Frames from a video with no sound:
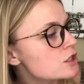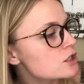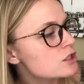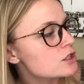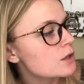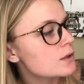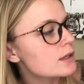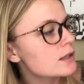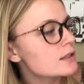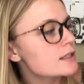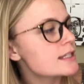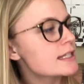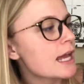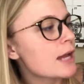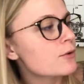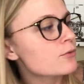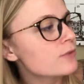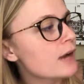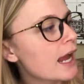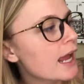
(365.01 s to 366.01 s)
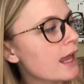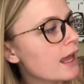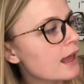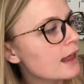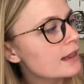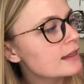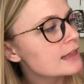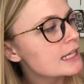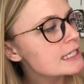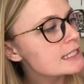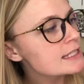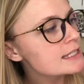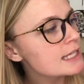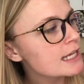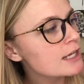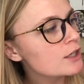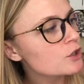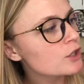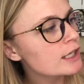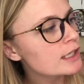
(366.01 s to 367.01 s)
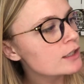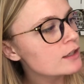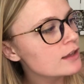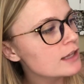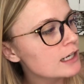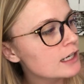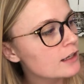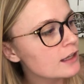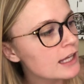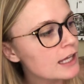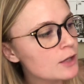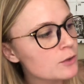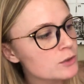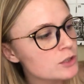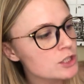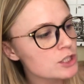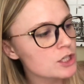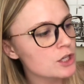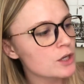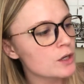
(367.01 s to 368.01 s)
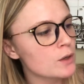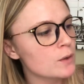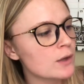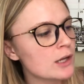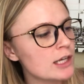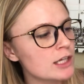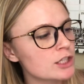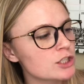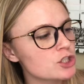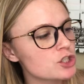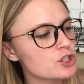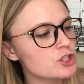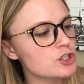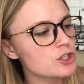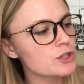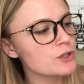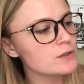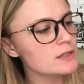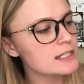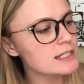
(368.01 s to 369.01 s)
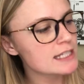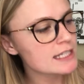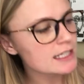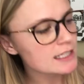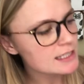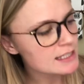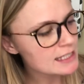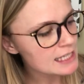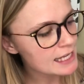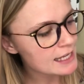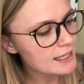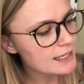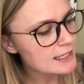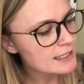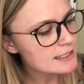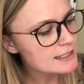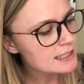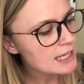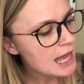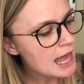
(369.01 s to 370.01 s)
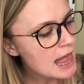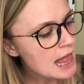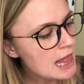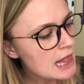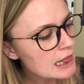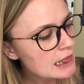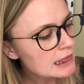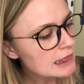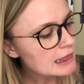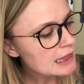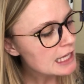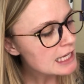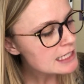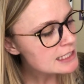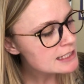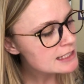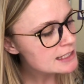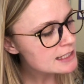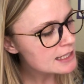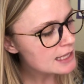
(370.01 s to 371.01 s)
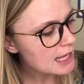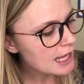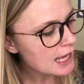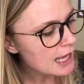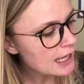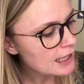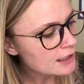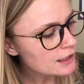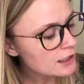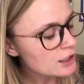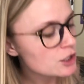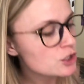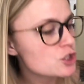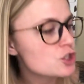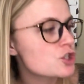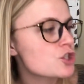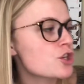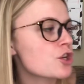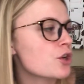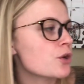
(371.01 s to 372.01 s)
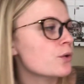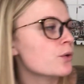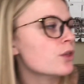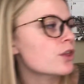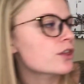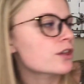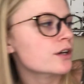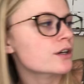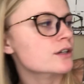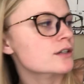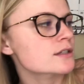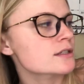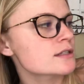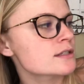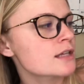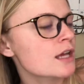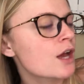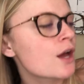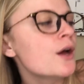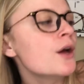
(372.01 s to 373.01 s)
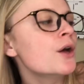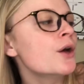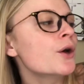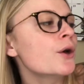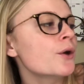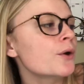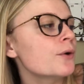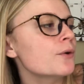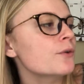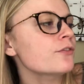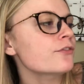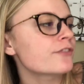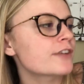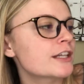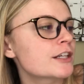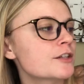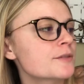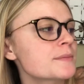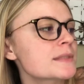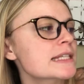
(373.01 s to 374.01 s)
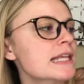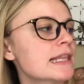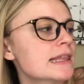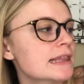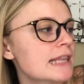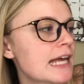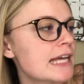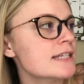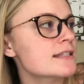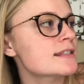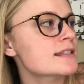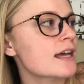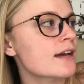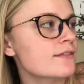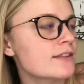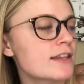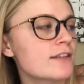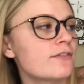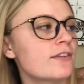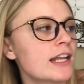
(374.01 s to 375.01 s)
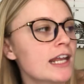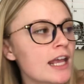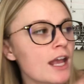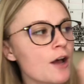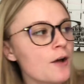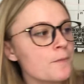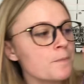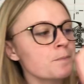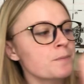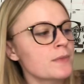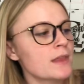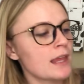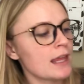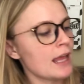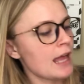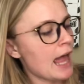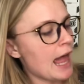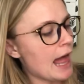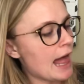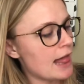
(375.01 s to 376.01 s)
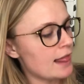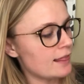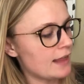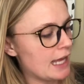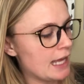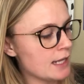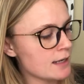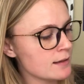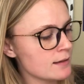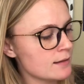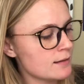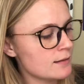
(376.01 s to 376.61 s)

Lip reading: So it'll say write less than, greater than, or equal to. 2/6 is less than 2/3. Who films less of the video? Ellen.